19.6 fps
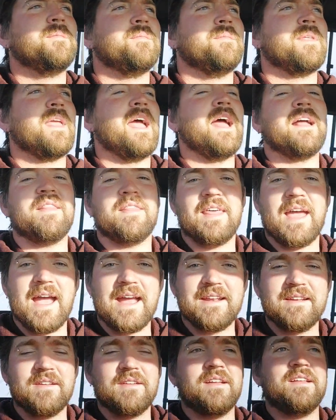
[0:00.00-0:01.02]
and
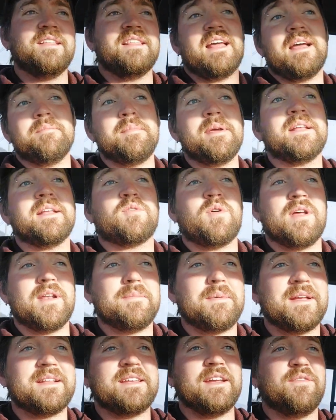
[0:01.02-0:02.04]
that made quite a
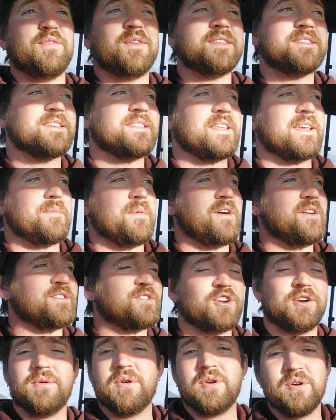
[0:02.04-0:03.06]
big difference in the amount of
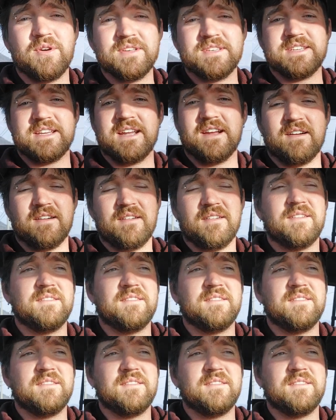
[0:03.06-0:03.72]
turbo noise you hear.